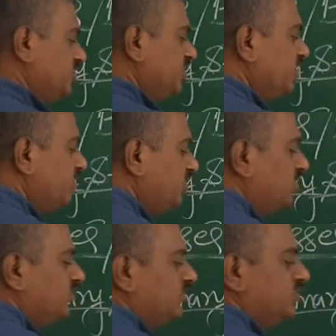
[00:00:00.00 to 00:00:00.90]
Here
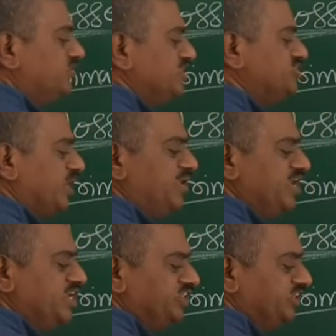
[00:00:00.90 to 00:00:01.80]
the
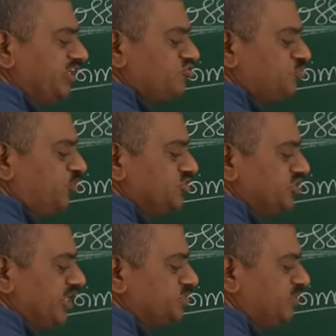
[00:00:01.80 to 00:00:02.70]
germination of
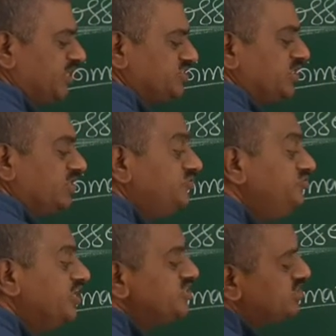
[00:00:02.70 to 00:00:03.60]
spores takes place.
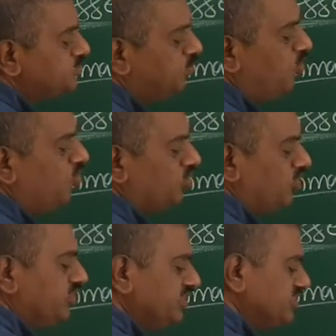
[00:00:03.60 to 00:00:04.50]
This
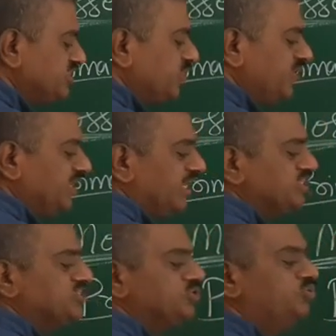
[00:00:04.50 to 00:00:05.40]
spore is giving
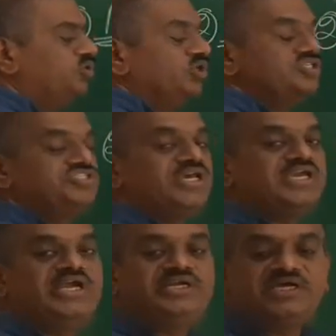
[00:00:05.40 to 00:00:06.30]
rise to
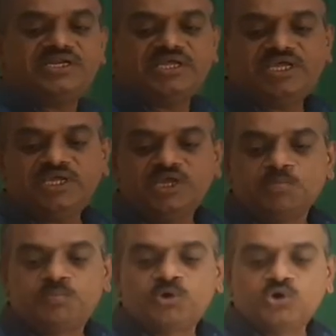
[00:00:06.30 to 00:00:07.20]

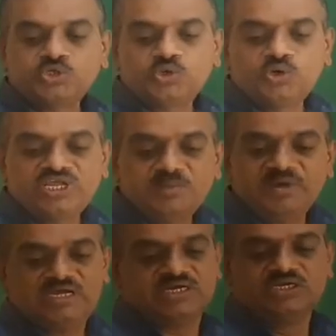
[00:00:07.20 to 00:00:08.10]
secondary
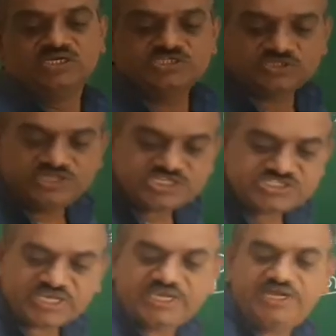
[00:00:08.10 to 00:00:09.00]
Protonema. So this
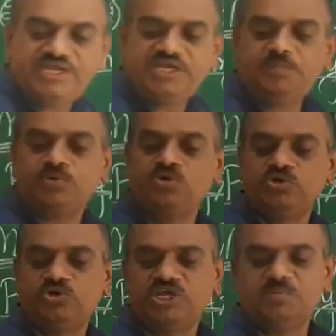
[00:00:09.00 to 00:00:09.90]
secondary
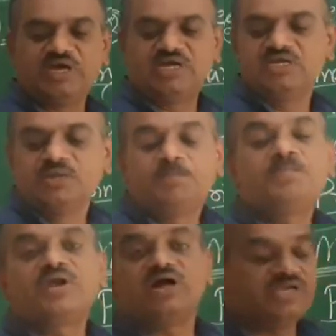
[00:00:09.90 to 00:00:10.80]
Protonema
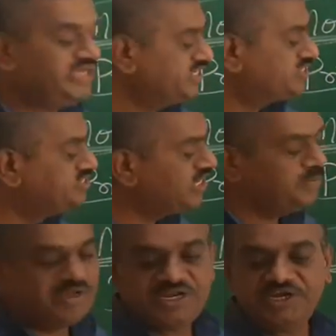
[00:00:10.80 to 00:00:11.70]
is
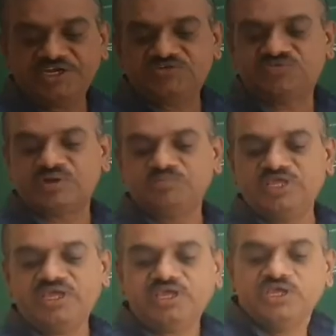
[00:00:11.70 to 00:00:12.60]
germinated from
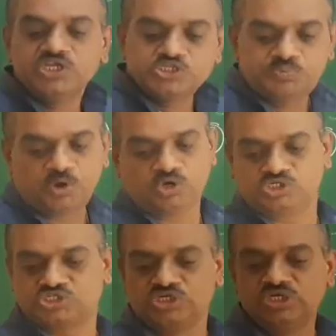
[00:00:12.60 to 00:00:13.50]
the
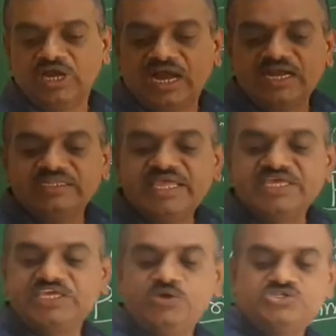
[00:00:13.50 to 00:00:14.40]
spores, and
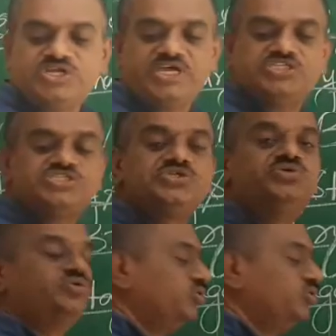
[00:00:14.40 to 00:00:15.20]
they give rise to